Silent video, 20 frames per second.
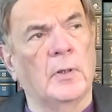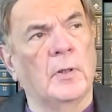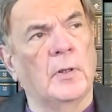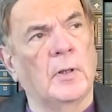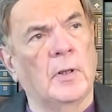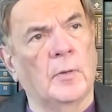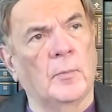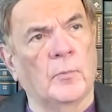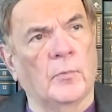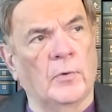
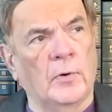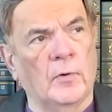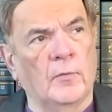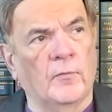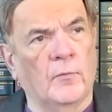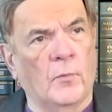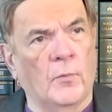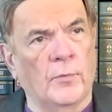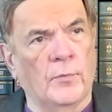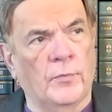and bring
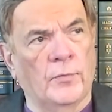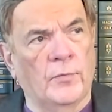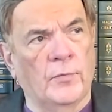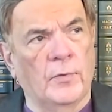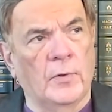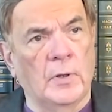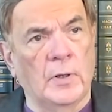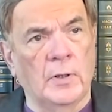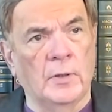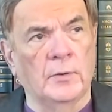forth
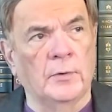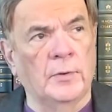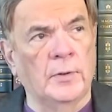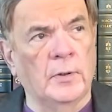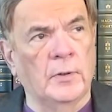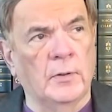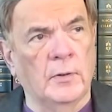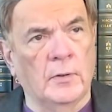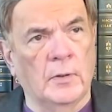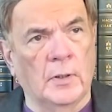
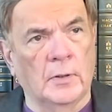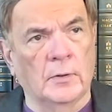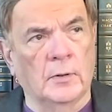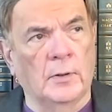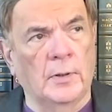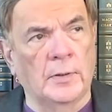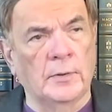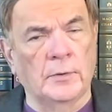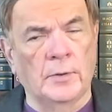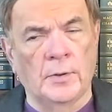healing and
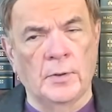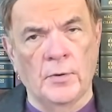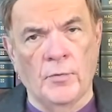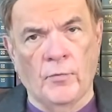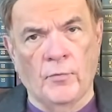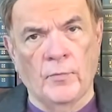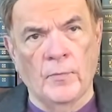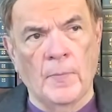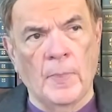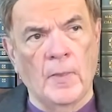
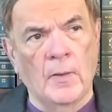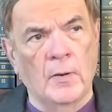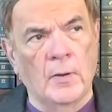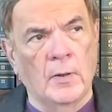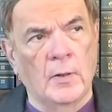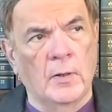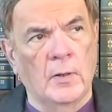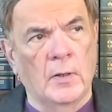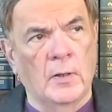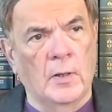cleanliness.
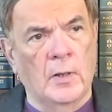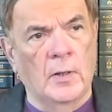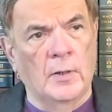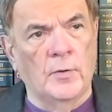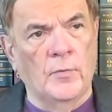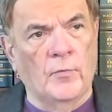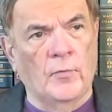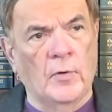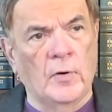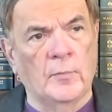And
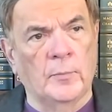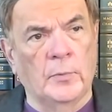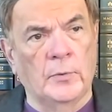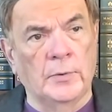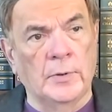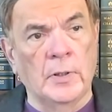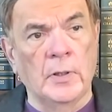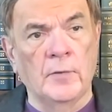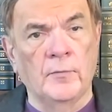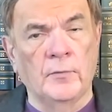he's able
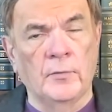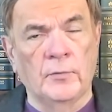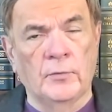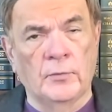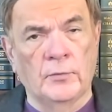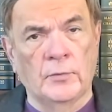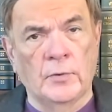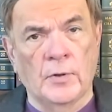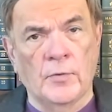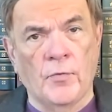even to
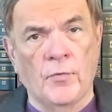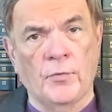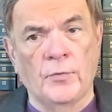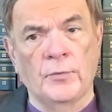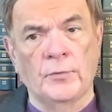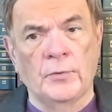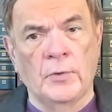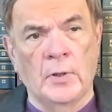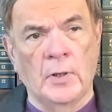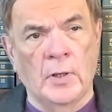touch the
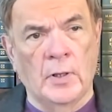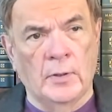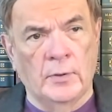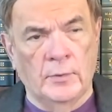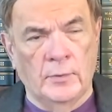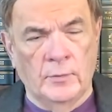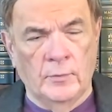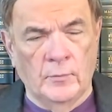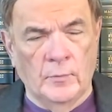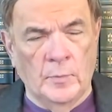dead.
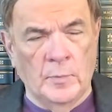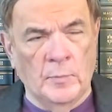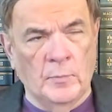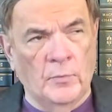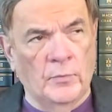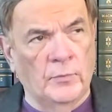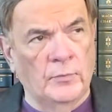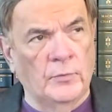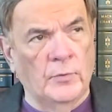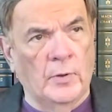Remember
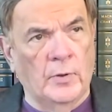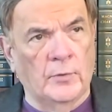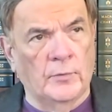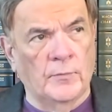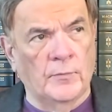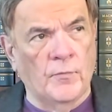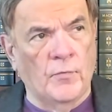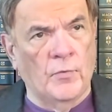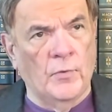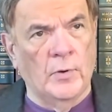the daughter
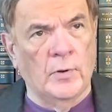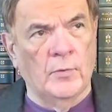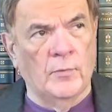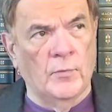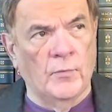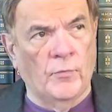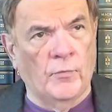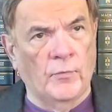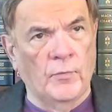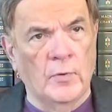of
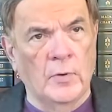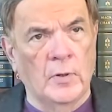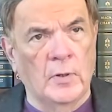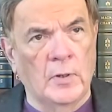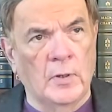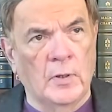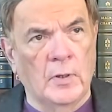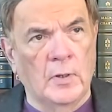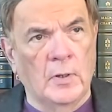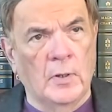Jairus.
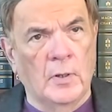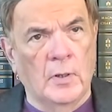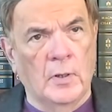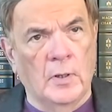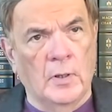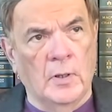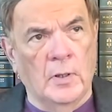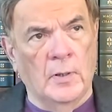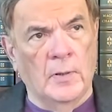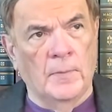
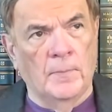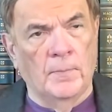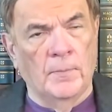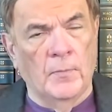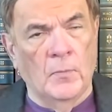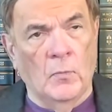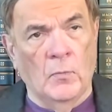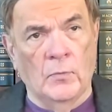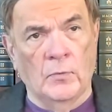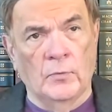
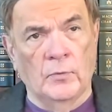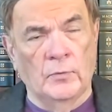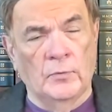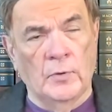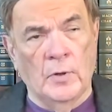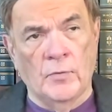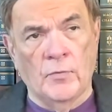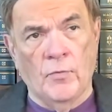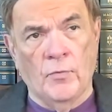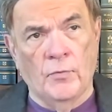Or to
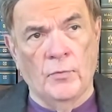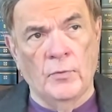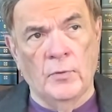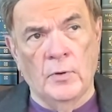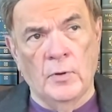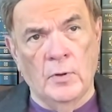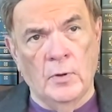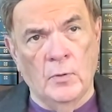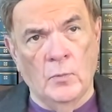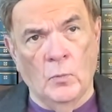touch
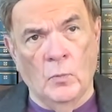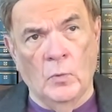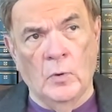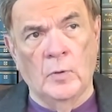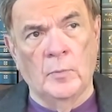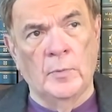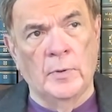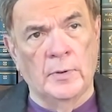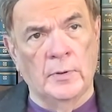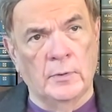the
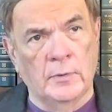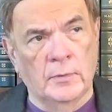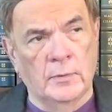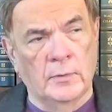woman